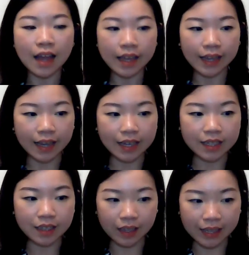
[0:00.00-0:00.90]

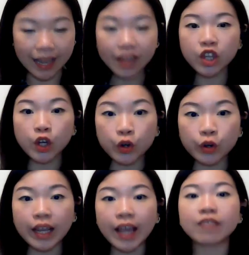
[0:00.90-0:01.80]
can get the
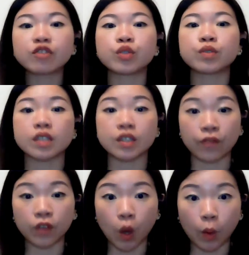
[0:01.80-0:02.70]
creative juices
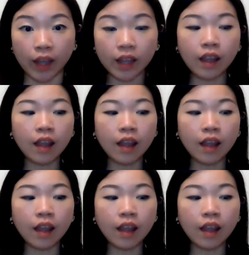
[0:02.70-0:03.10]
flowing.